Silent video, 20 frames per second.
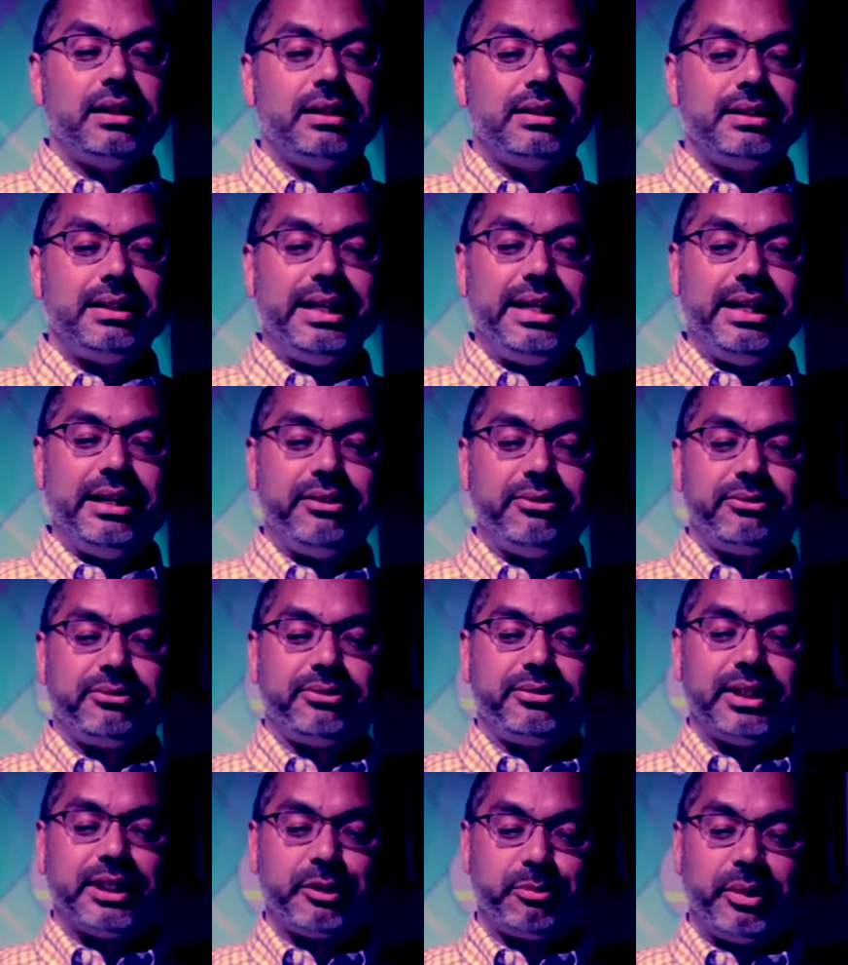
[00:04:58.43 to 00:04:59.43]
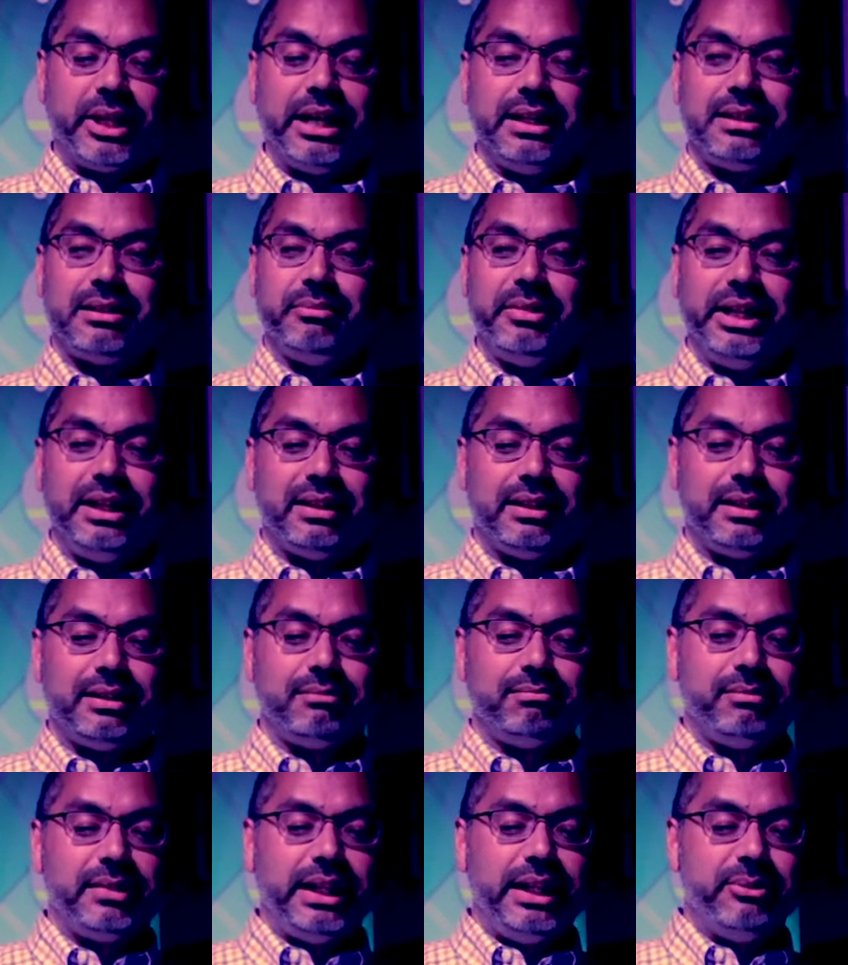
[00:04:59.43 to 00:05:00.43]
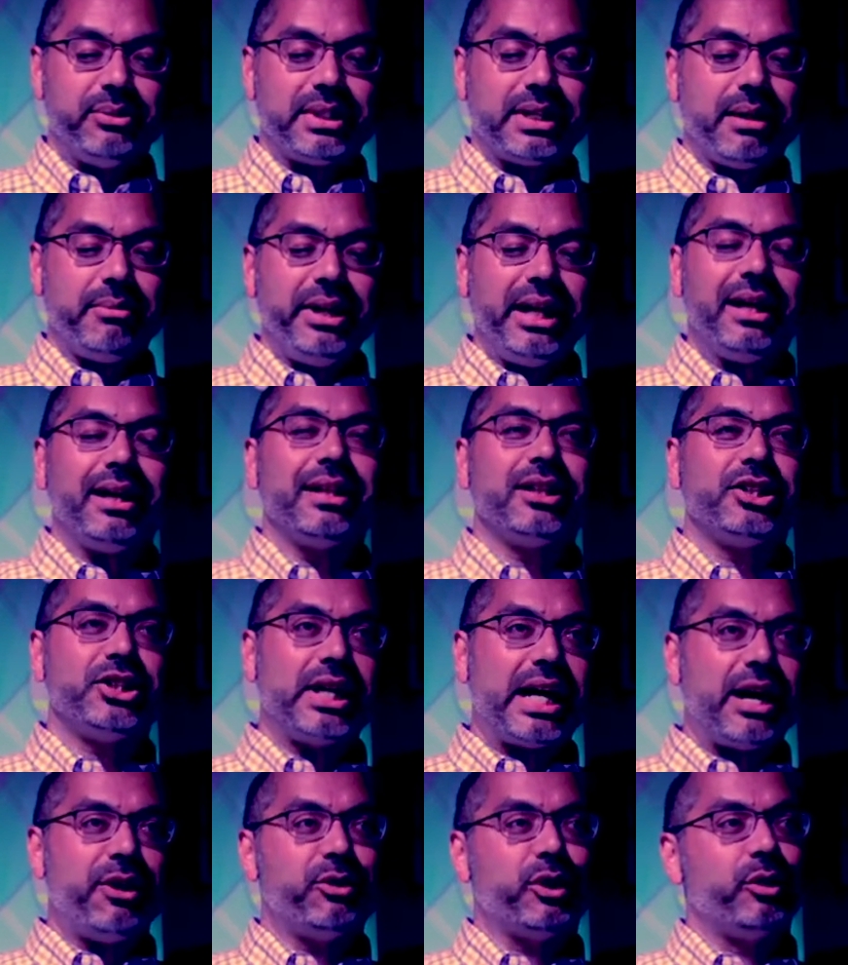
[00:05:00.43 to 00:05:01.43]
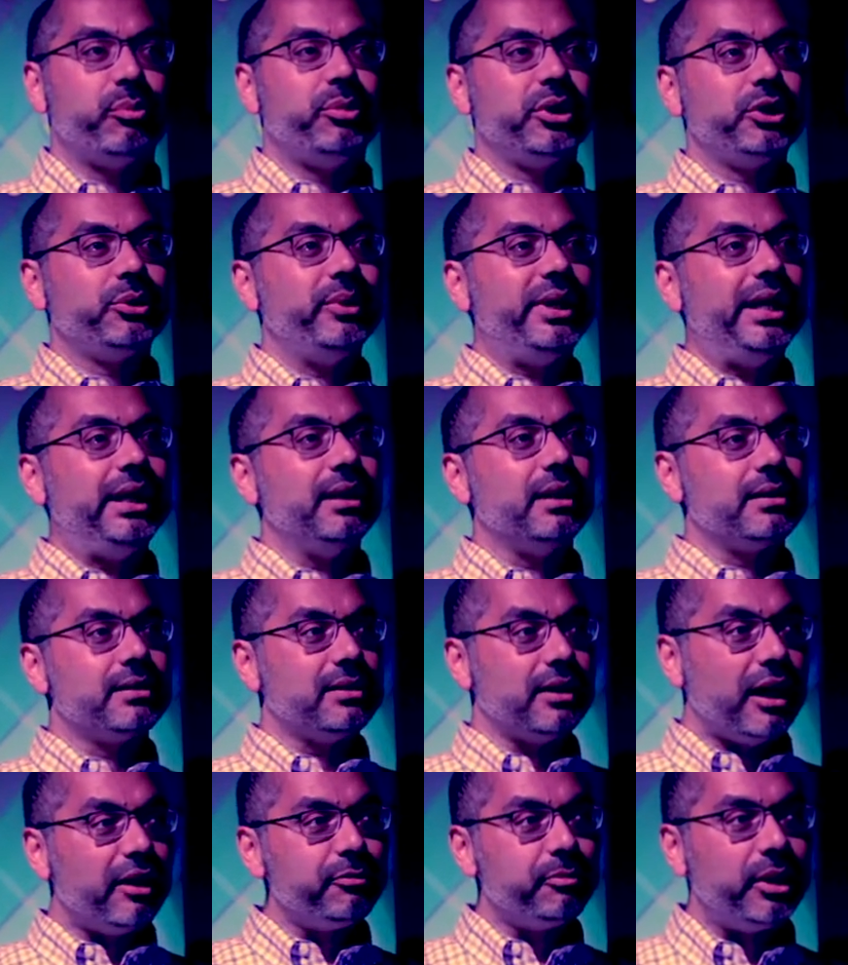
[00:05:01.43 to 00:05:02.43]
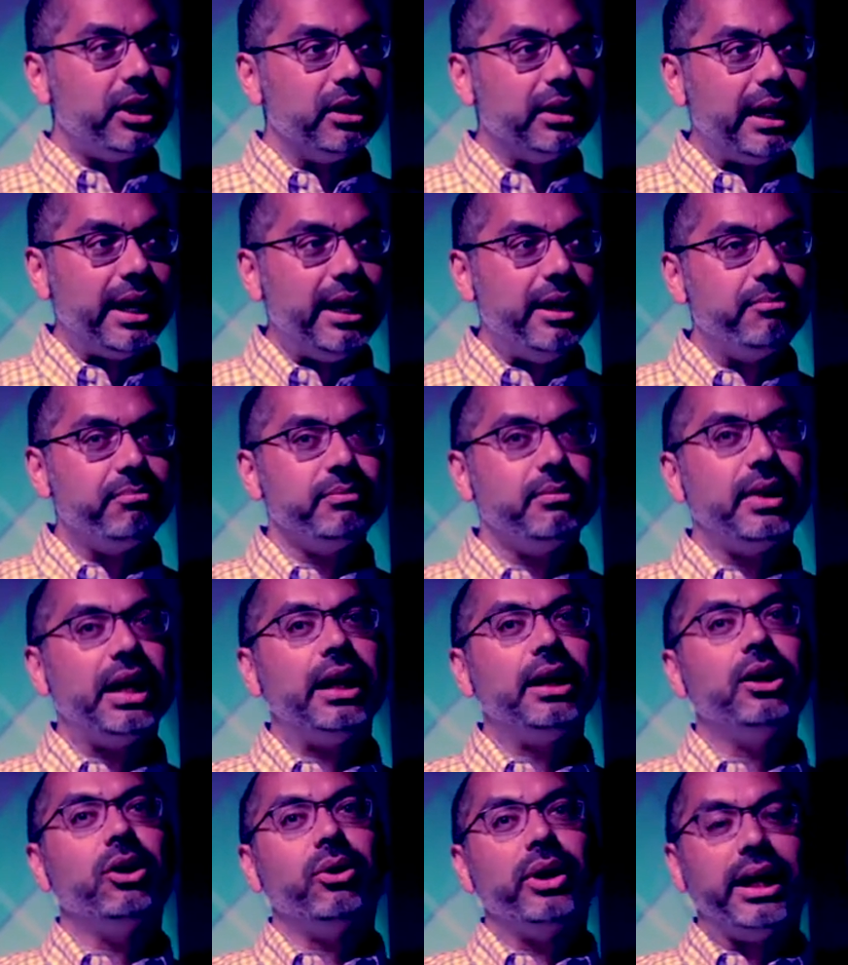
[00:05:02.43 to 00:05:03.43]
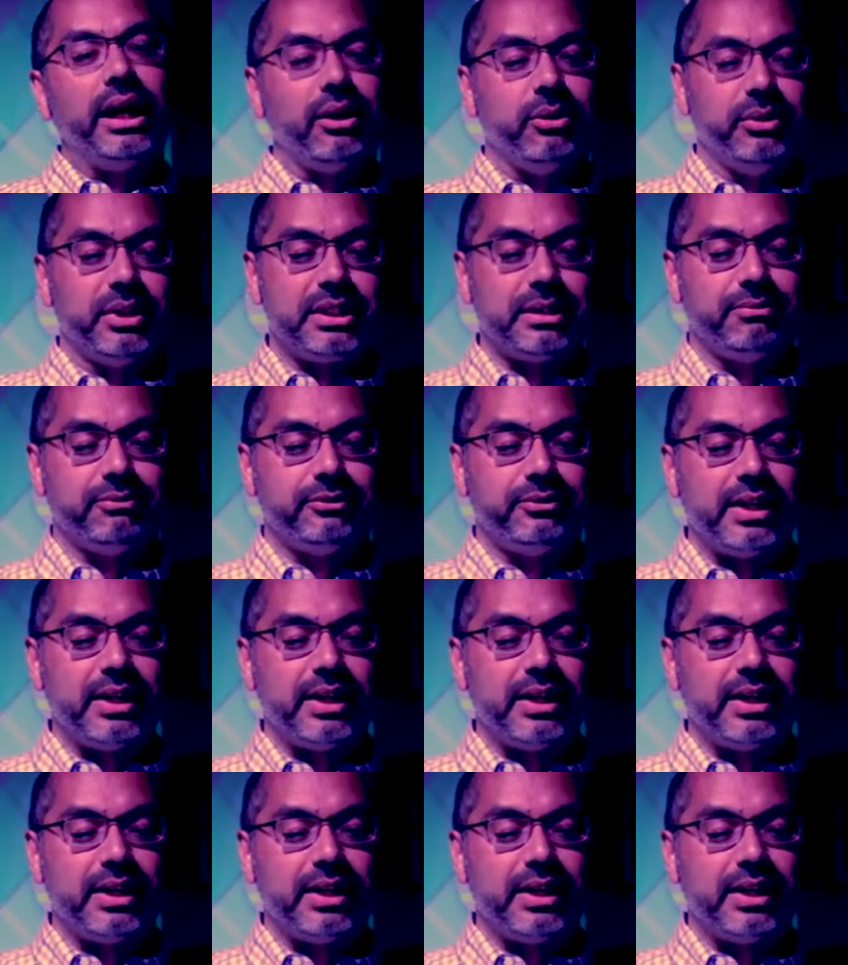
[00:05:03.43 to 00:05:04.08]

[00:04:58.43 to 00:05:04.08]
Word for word: Steve explained to me that he was coming out of the shower between a softball game and going out with some